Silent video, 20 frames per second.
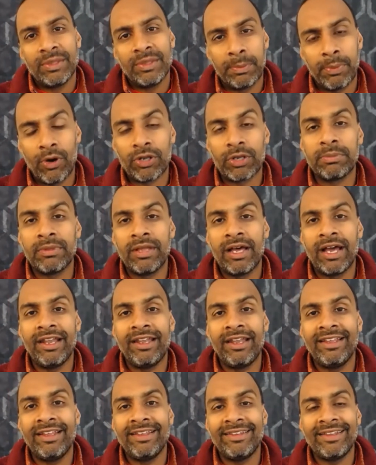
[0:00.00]
Bottom line
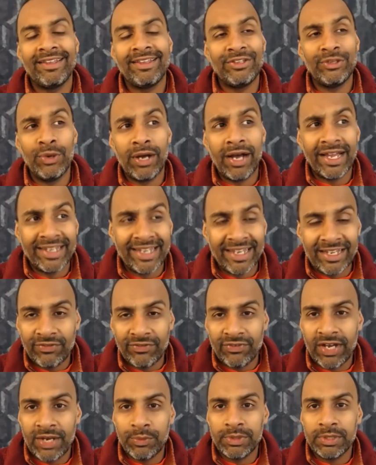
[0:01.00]
is, you're
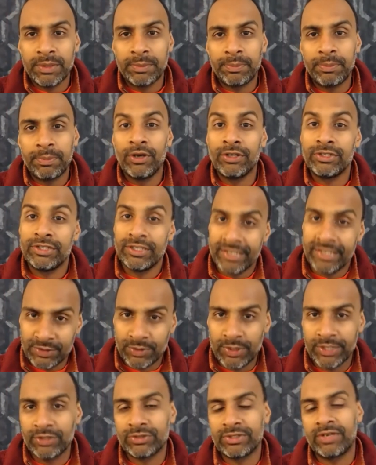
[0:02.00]
identified with the person, that's why
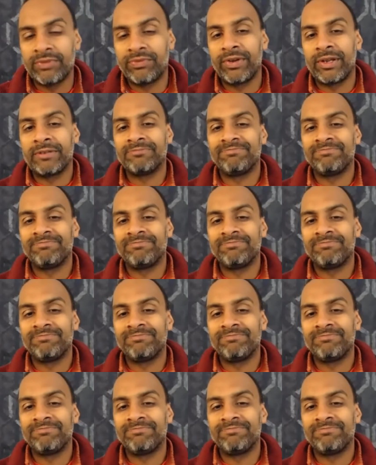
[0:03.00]
you're suffering.